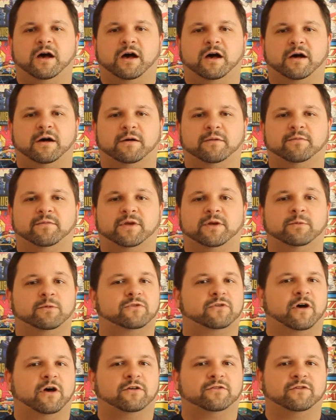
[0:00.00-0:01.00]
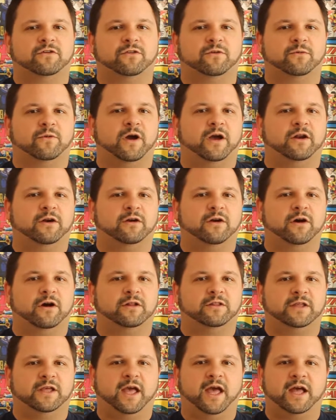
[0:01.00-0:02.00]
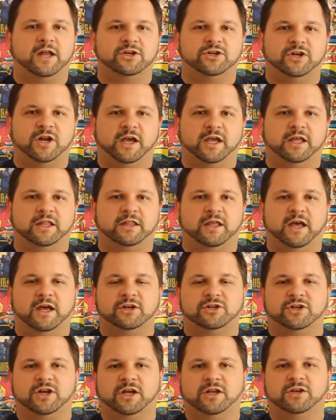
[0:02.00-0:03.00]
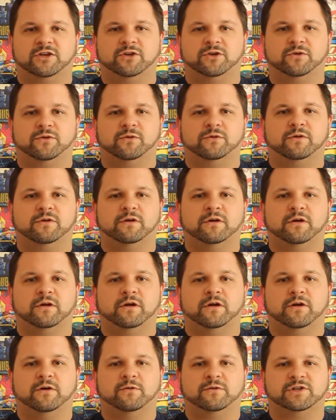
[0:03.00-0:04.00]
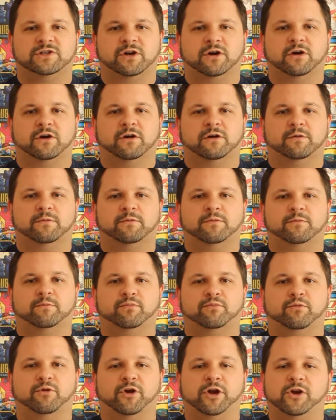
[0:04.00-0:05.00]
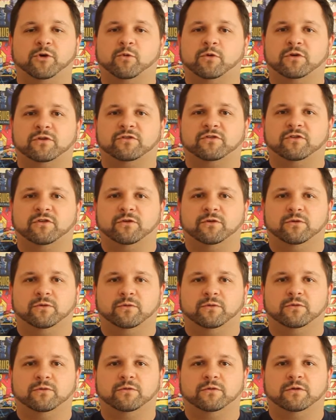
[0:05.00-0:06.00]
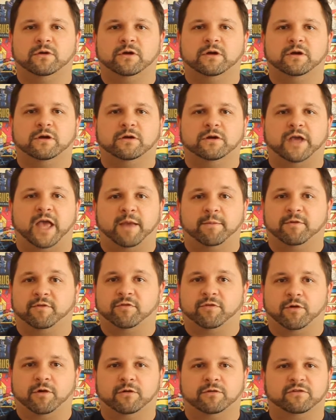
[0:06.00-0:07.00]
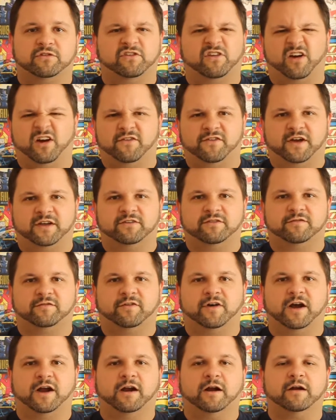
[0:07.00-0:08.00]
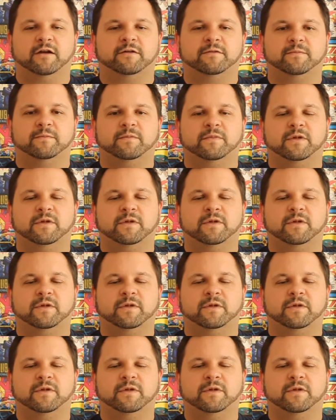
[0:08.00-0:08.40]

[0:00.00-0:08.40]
Um, he was also the writer on The Hedge Knight and The Hedge Knight 2, which are prequels to Game of Thrones, Song of Ice and Fire.